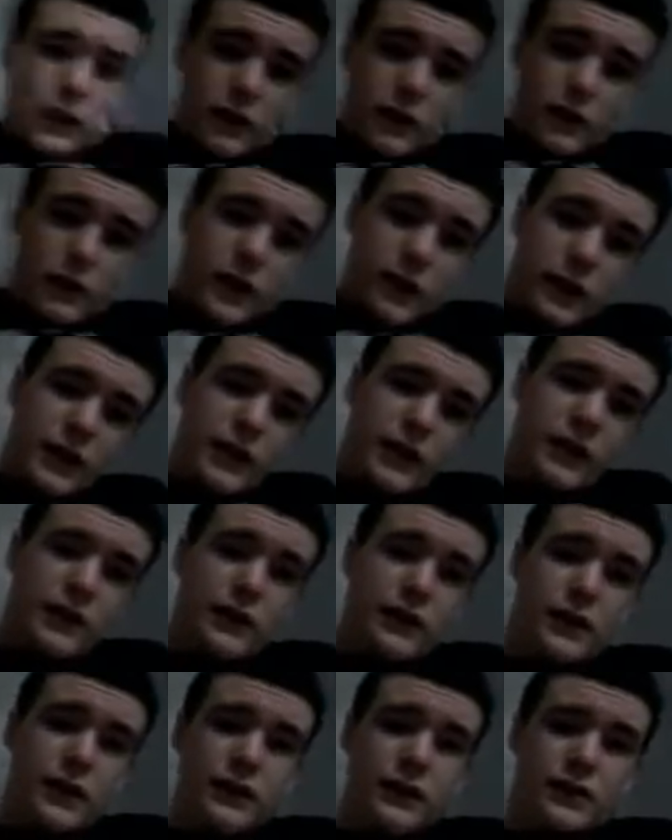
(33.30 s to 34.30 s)
They,
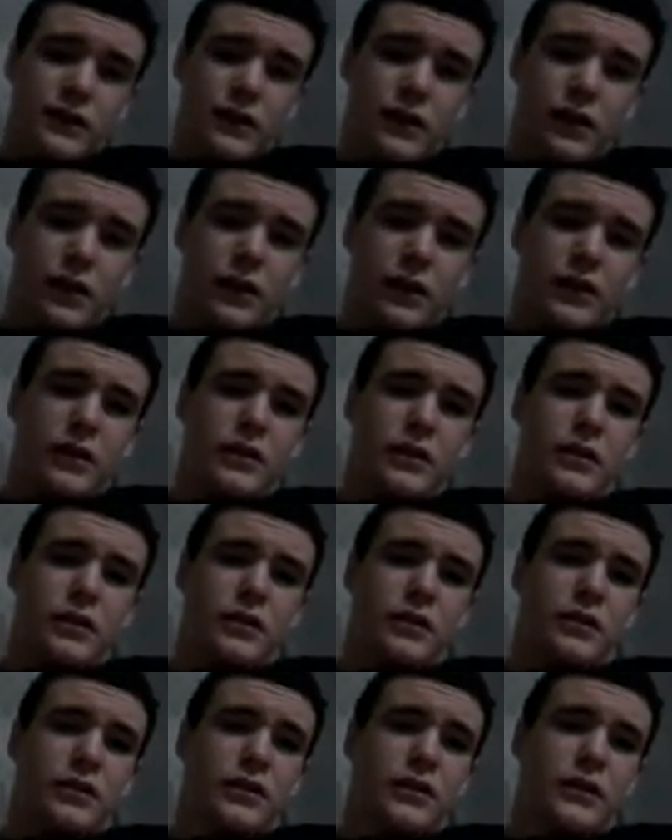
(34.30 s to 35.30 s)
they started
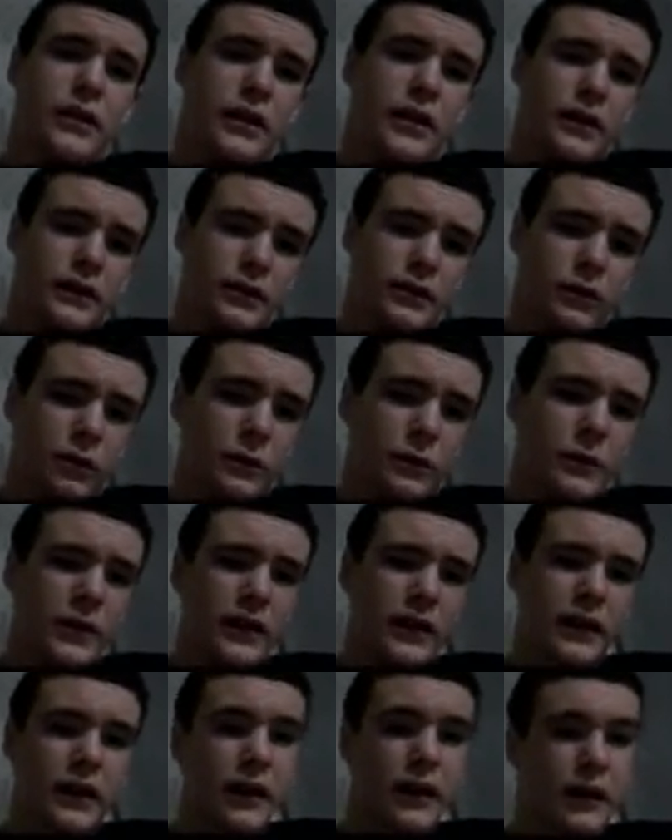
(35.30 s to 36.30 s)
in high school,
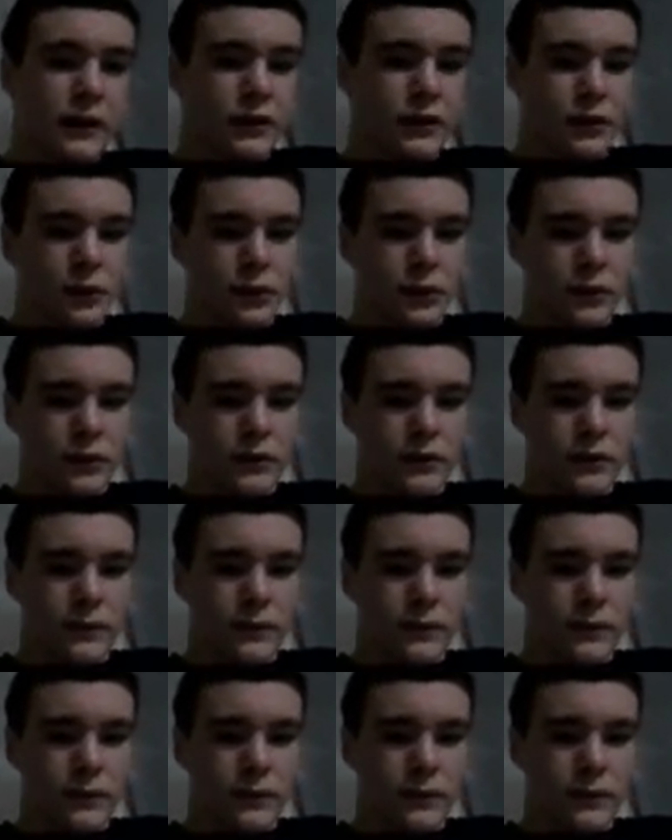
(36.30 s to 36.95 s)
beginning high school,